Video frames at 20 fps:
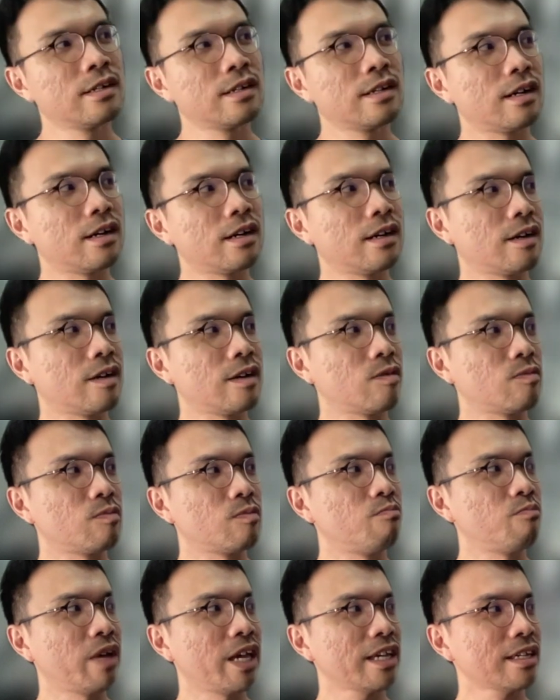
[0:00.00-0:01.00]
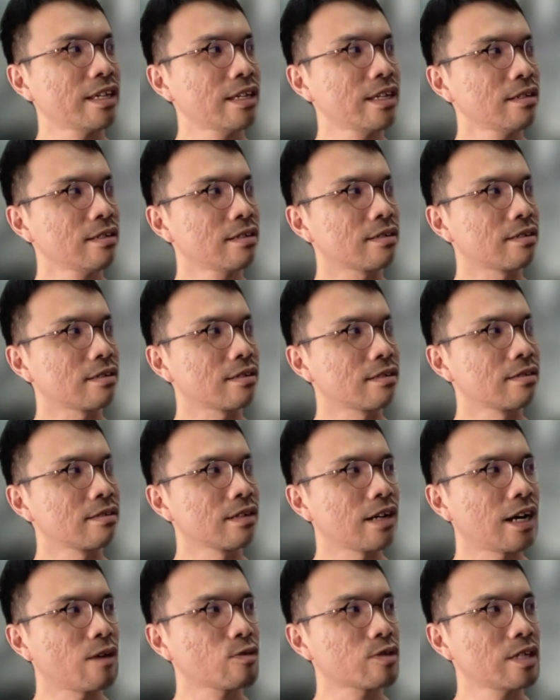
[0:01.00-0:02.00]

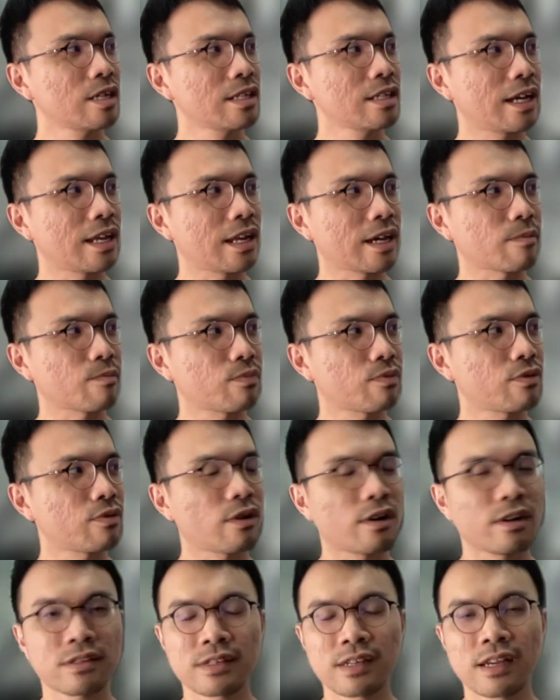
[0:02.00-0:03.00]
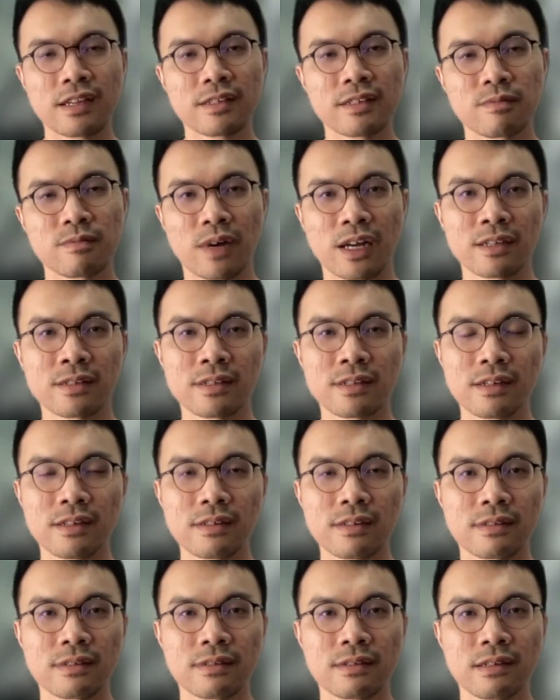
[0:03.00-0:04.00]
I would say they're like process
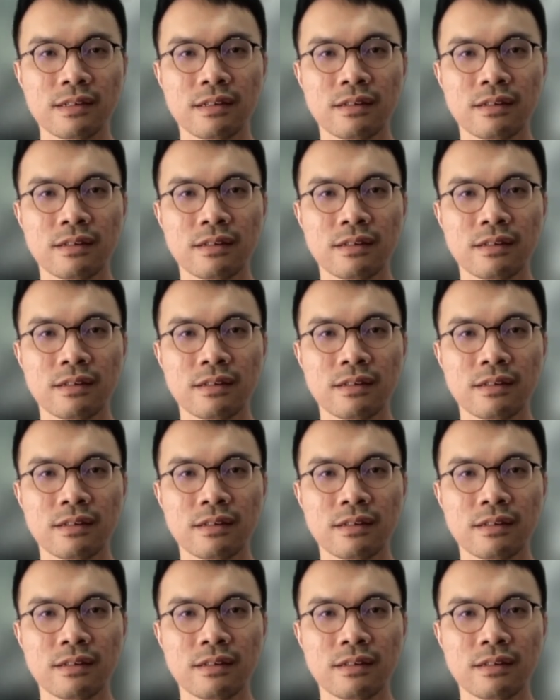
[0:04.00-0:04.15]
masters.